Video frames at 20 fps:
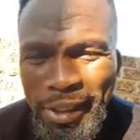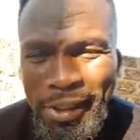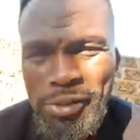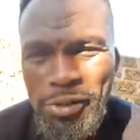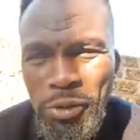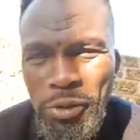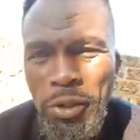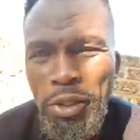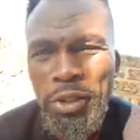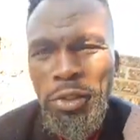
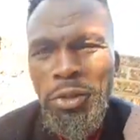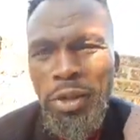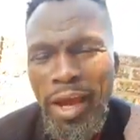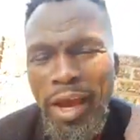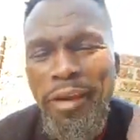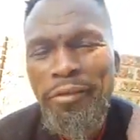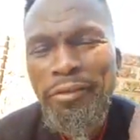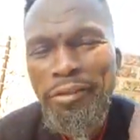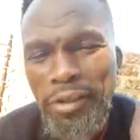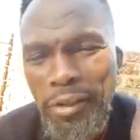So when you
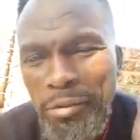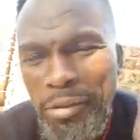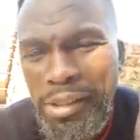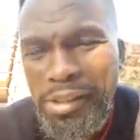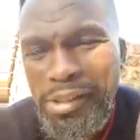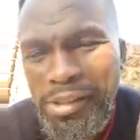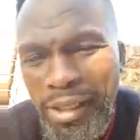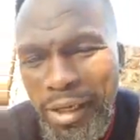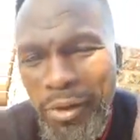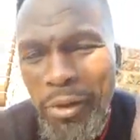have
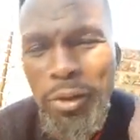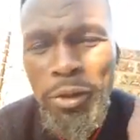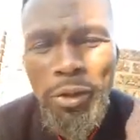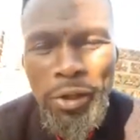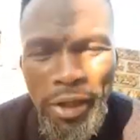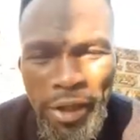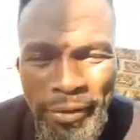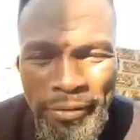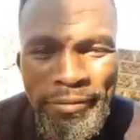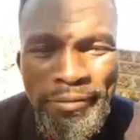Chamisa or you
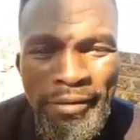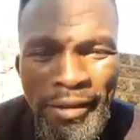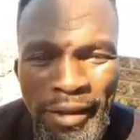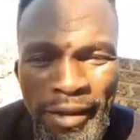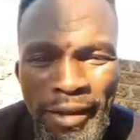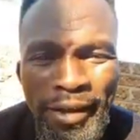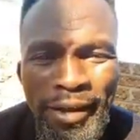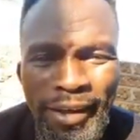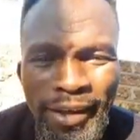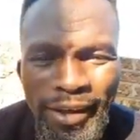have
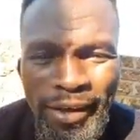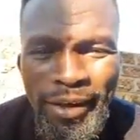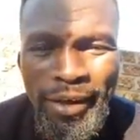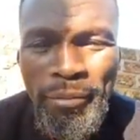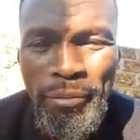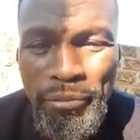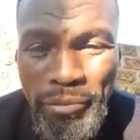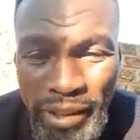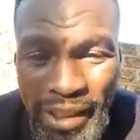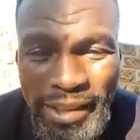
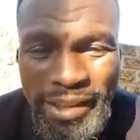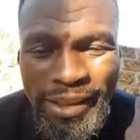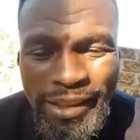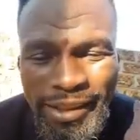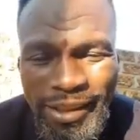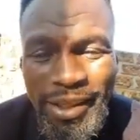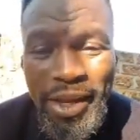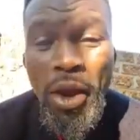Mbiti,